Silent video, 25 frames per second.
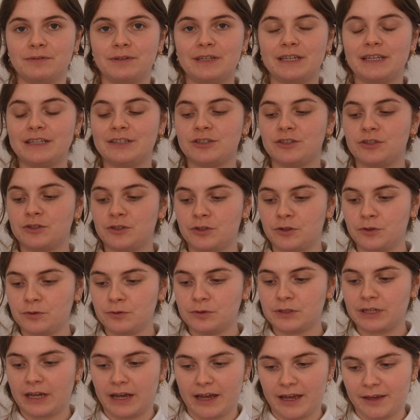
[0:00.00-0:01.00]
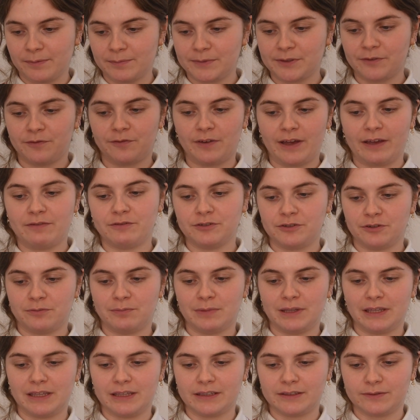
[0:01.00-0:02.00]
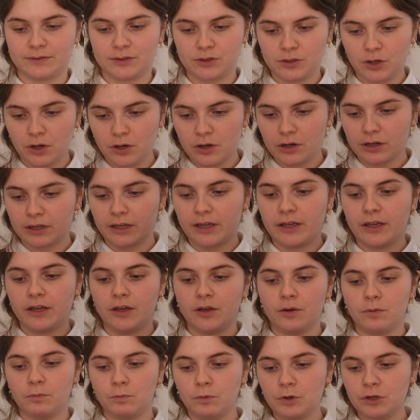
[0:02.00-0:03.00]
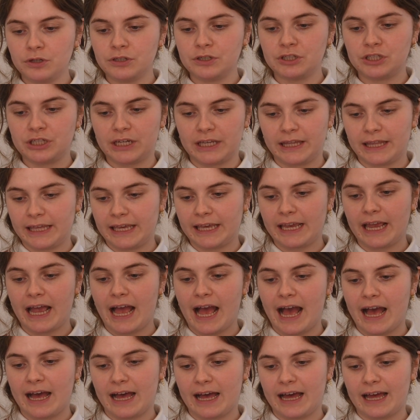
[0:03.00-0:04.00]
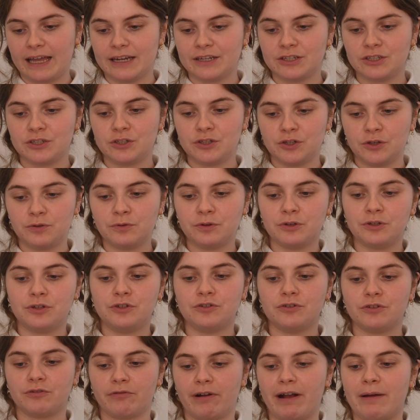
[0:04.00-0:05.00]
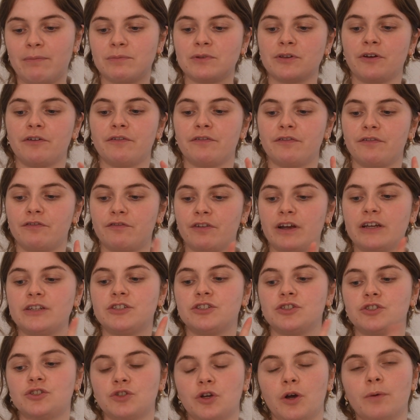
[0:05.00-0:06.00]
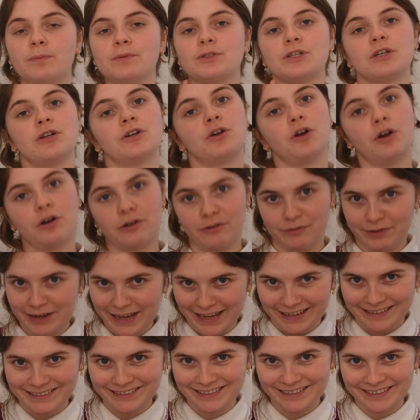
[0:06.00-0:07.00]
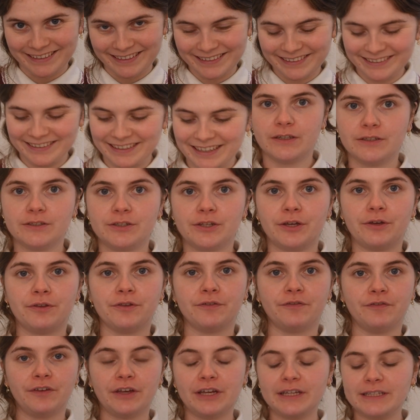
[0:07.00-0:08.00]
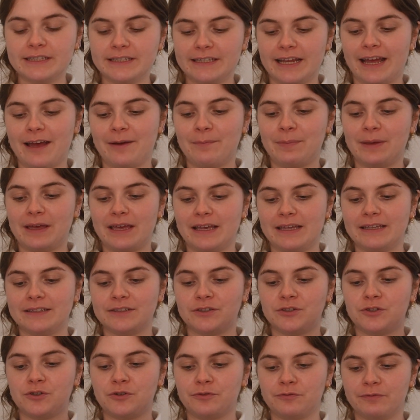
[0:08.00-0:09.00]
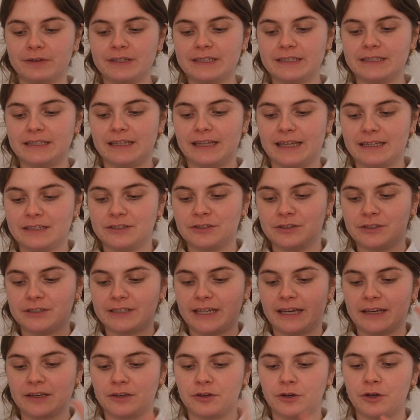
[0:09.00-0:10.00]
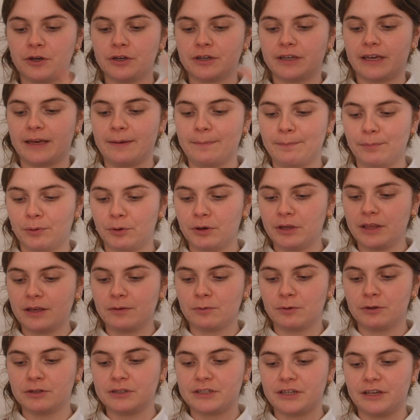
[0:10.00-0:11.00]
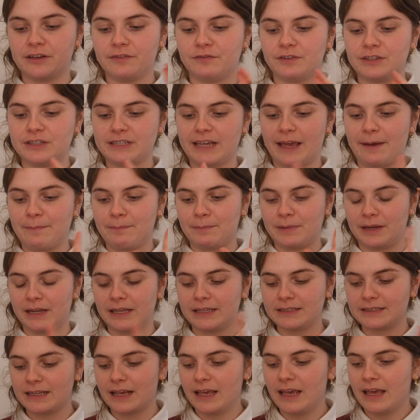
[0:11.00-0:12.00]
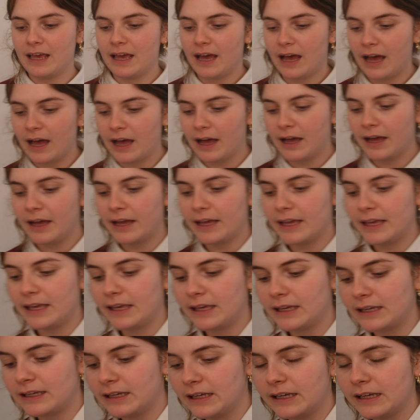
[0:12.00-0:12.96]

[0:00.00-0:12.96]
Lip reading: need 2 times 500 milliliters of stock, 1 chili, and 200 grams of fresh chopped coriander. So the first step is to rinse the lentils and cook in boiling water for 10 minutes. I